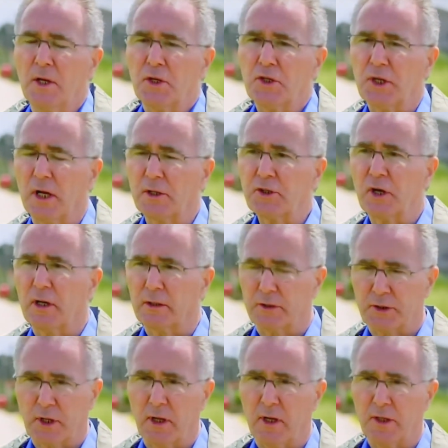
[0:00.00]
Shell shock
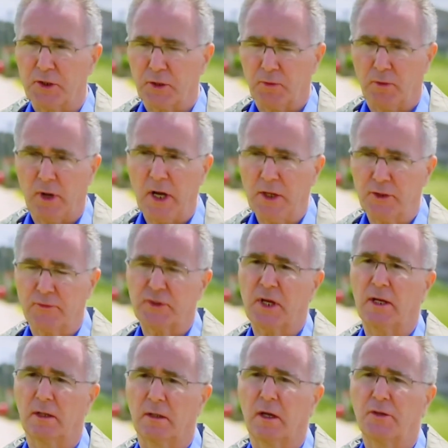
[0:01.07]
is a range of
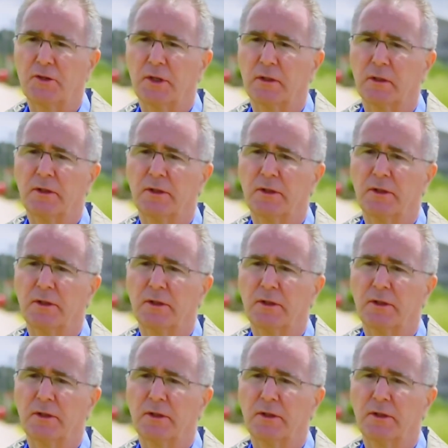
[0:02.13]
psychological